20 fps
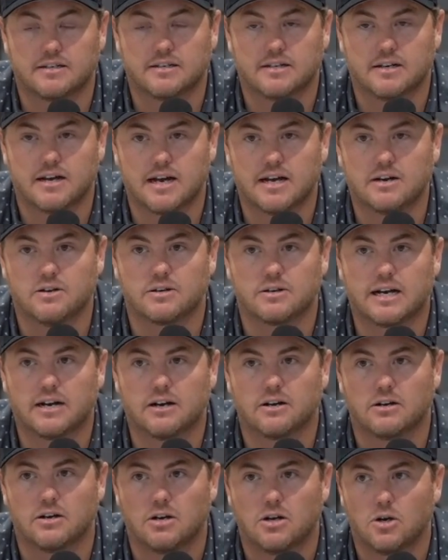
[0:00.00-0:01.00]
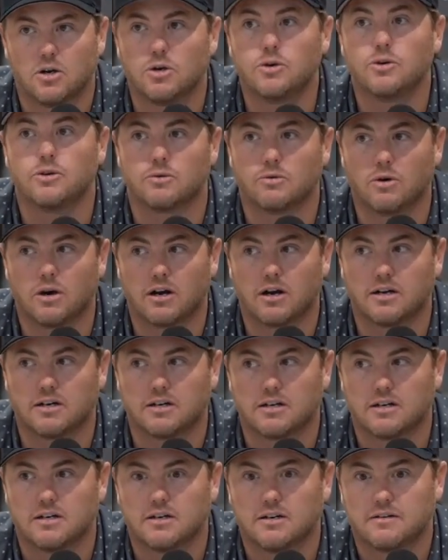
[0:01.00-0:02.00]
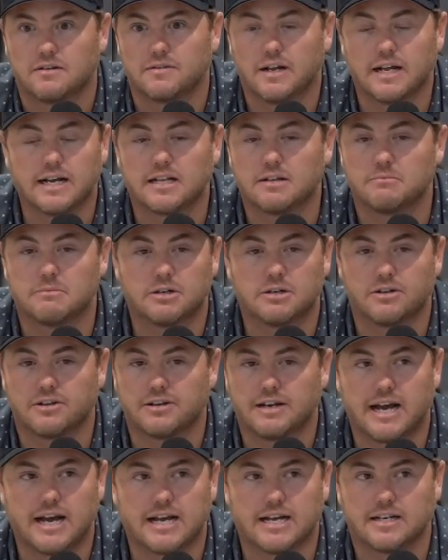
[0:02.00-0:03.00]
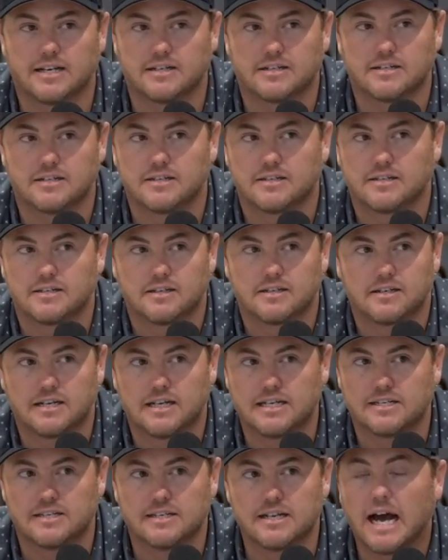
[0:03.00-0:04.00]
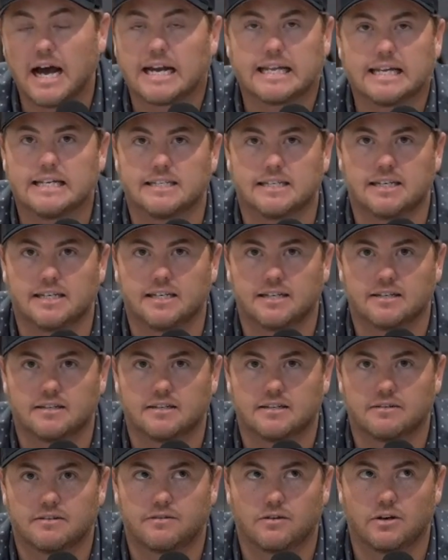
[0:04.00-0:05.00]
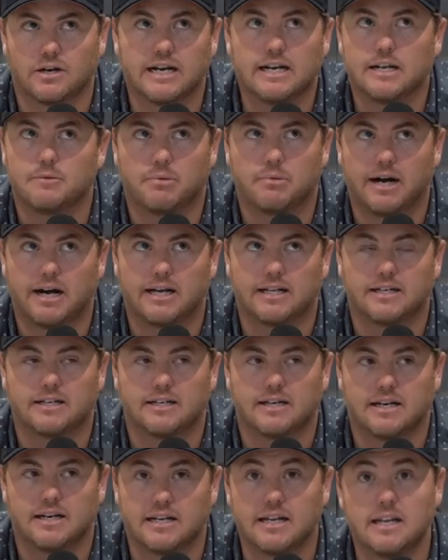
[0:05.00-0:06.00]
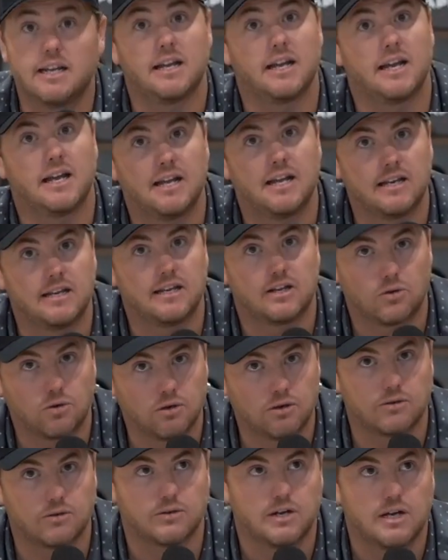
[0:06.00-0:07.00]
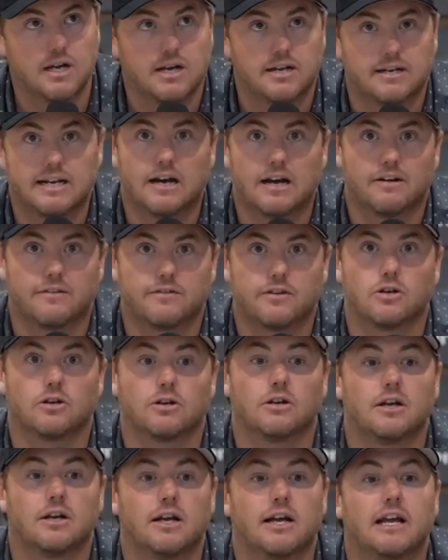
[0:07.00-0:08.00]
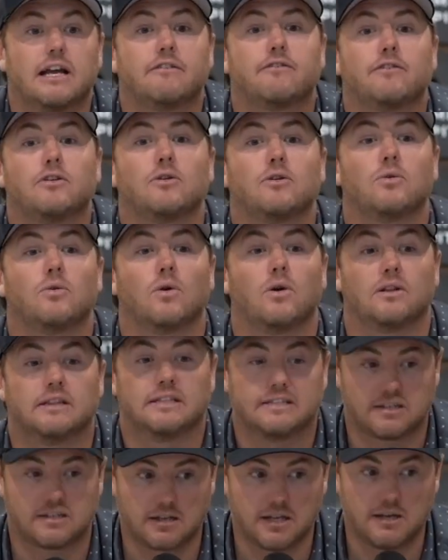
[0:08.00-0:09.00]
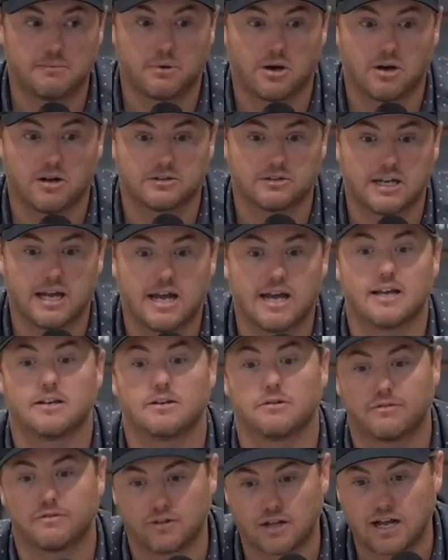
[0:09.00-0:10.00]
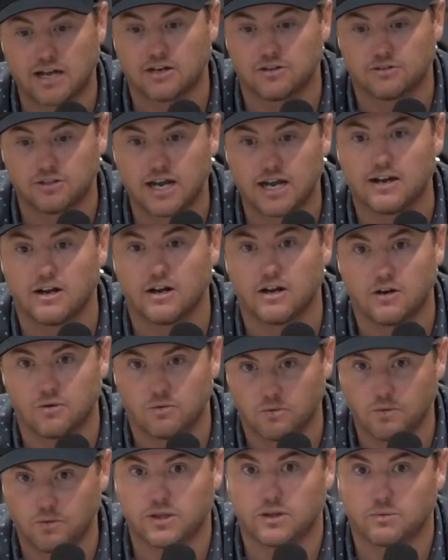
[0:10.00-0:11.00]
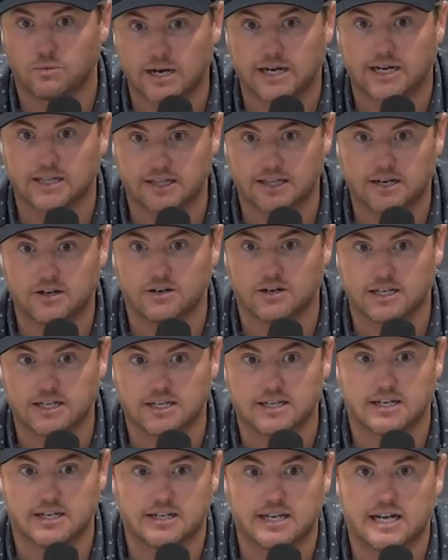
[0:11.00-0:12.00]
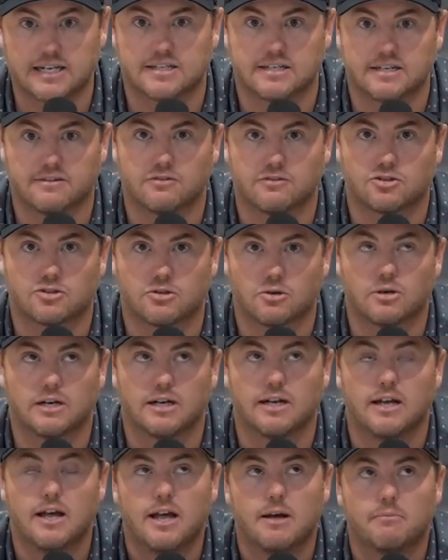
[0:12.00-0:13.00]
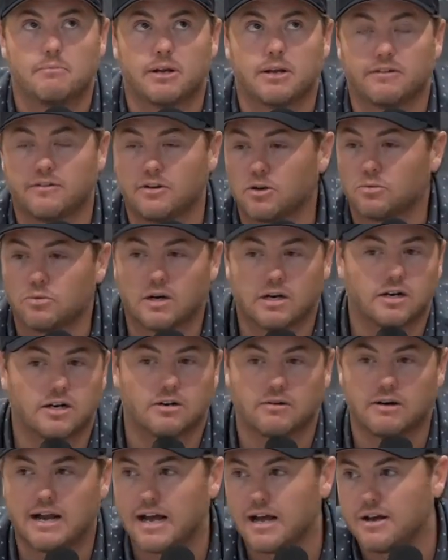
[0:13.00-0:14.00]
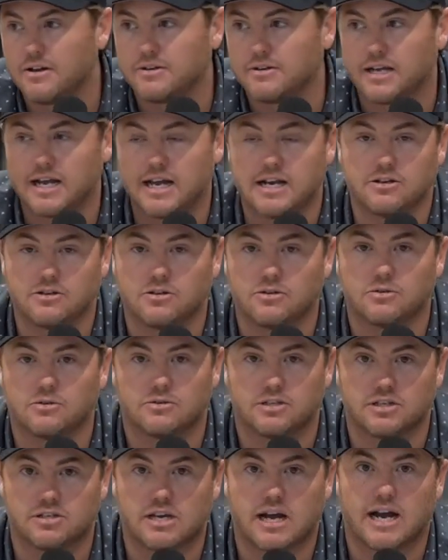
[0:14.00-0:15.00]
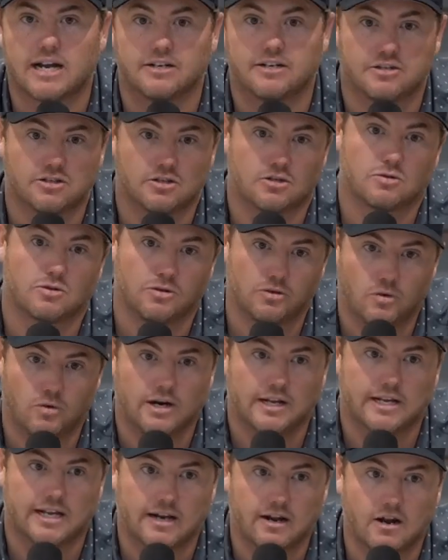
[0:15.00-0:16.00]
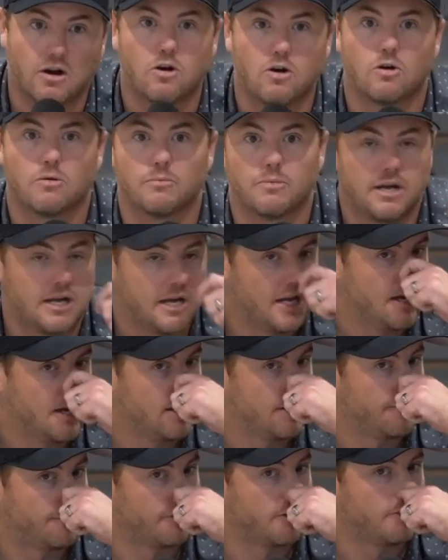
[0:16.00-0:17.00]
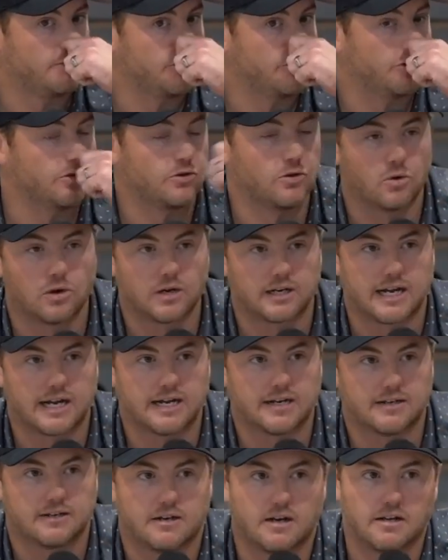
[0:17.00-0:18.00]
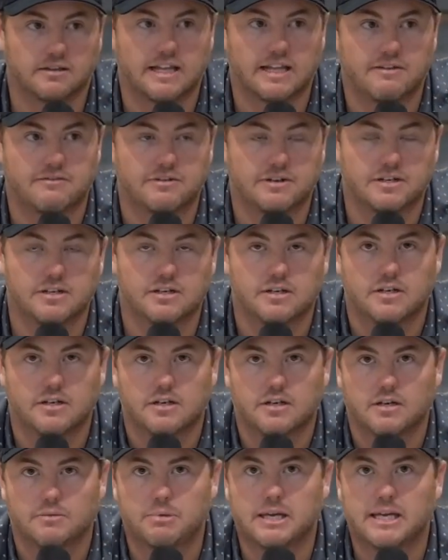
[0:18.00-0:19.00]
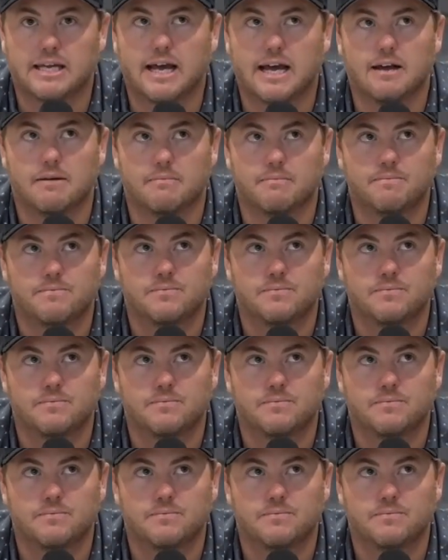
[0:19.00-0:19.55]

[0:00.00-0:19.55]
I don't care who you are, flying in the middle of the night is not easy for any pilot and any crew. Now, if you sleep all day and you fly all night with regularity, then that's a different story. But if you're running around and you decide you want to get home from New York at 11 p.m.,